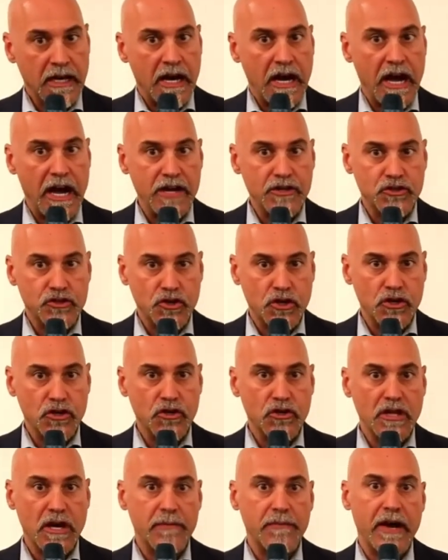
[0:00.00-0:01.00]
I assure
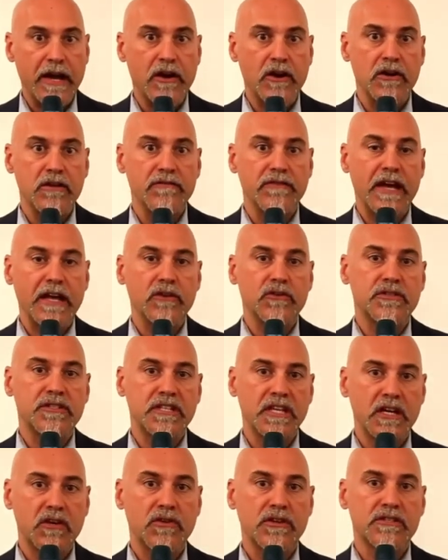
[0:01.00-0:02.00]
you that my earned value
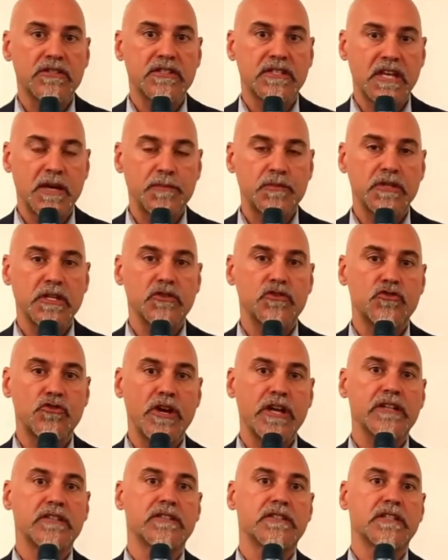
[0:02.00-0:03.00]
secrets, tips, and
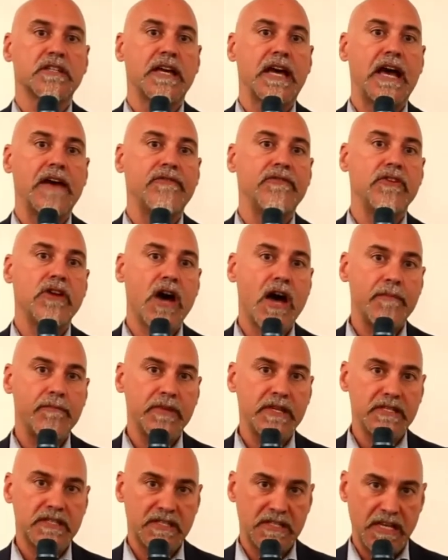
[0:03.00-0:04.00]
tricks have not
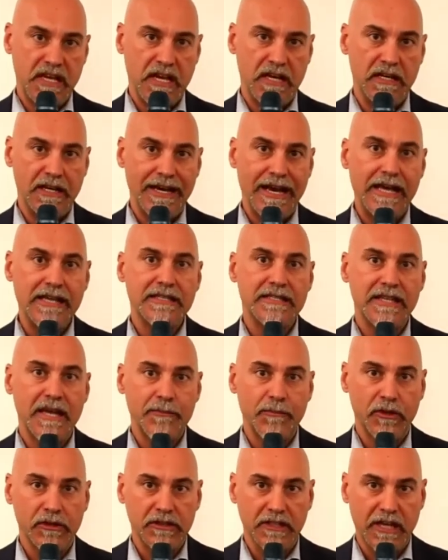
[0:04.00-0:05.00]
been seen
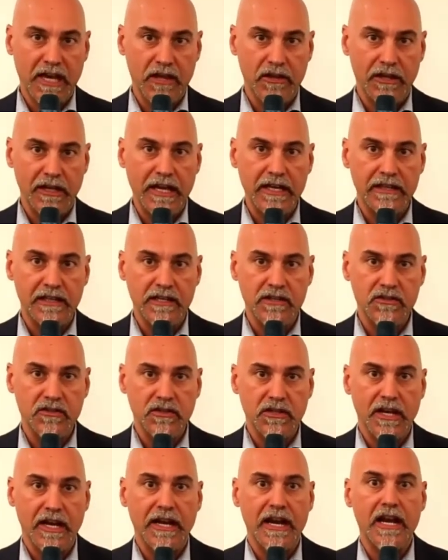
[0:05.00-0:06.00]
assembled together like this
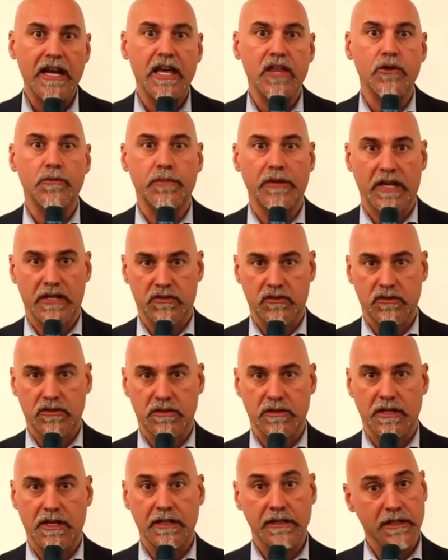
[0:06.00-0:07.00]
in any other place
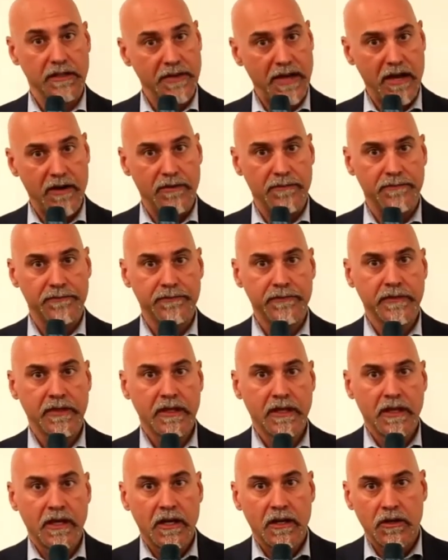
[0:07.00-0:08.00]
until now.
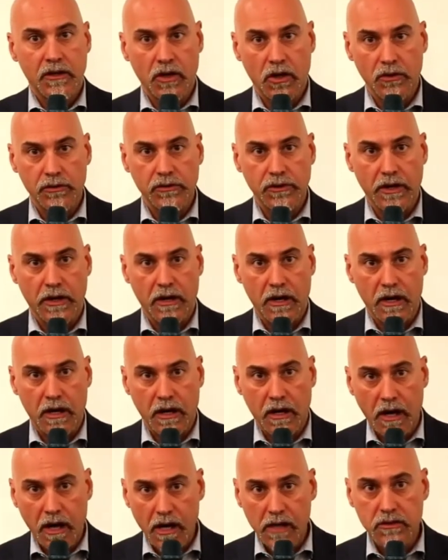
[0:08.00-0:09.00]
Note there
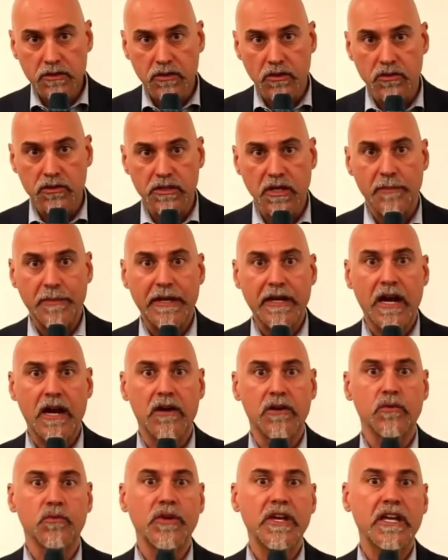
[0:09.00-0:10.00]
are also some
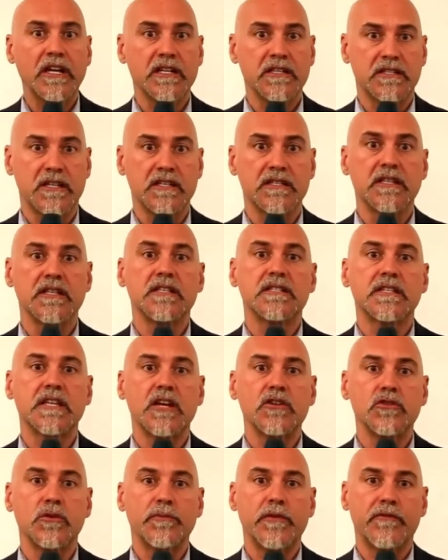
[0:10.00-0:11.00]
inherent weaknesses in the
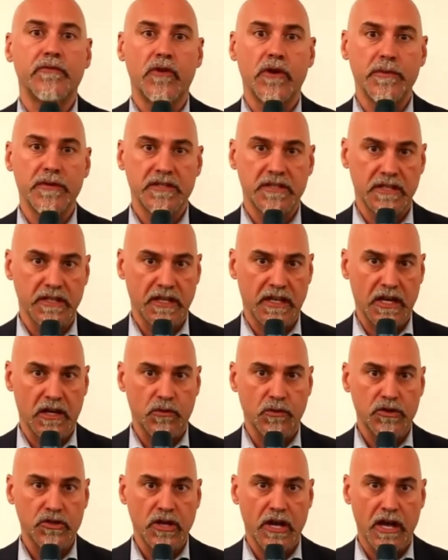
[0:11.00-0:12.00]
scheduled performance indicator,
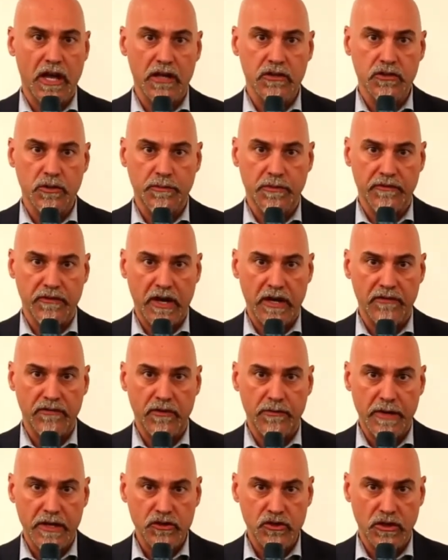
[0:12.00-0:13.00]
which I also provide
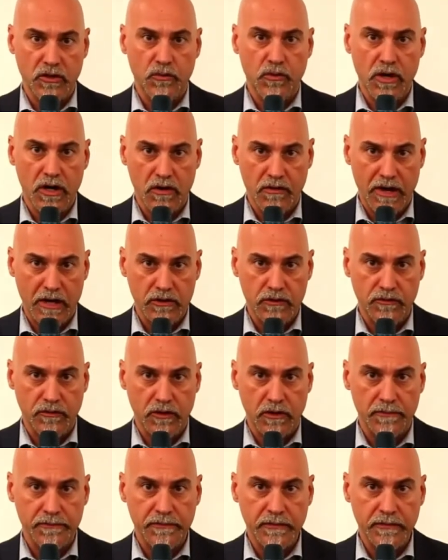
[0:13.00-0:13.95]
information and workarounds for.